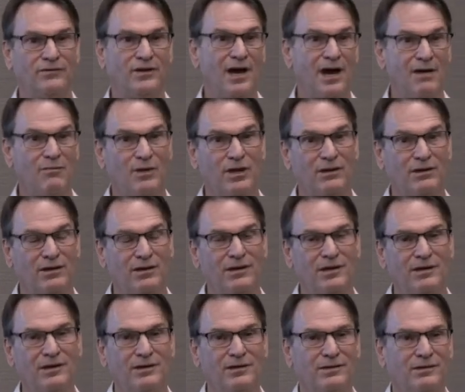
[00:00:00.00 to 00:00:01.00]
diamond.
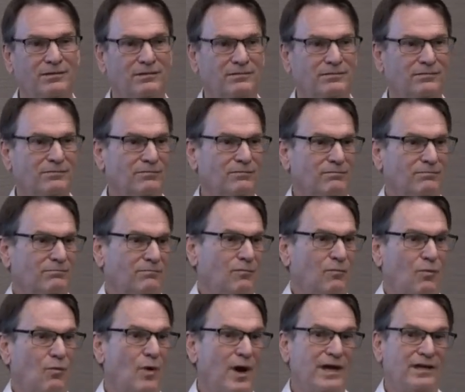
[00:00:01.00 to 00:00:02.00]

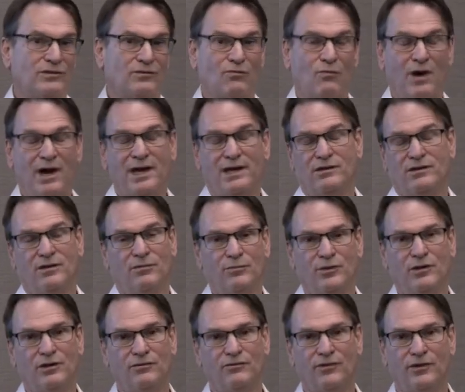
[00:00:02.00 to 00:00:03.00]
White's white, they're
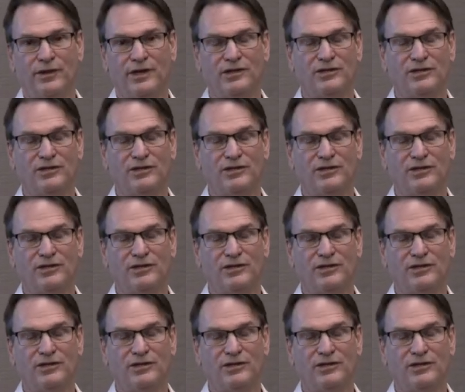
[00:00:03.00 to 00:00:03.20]
beautiful, they